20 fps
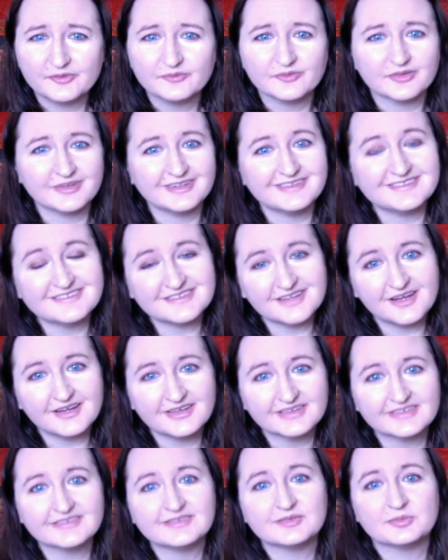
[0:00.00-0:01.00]
really
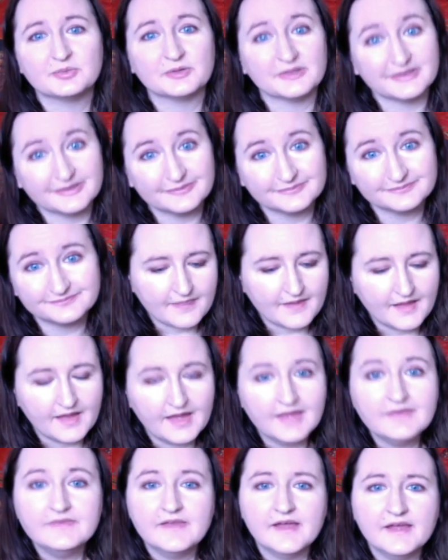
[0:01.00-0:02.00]
sucks, but...
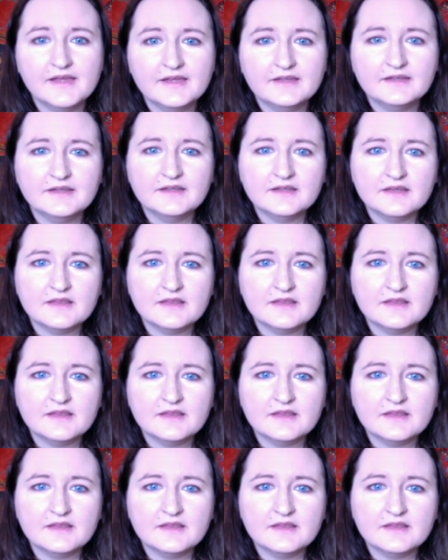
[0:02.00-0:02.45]
And then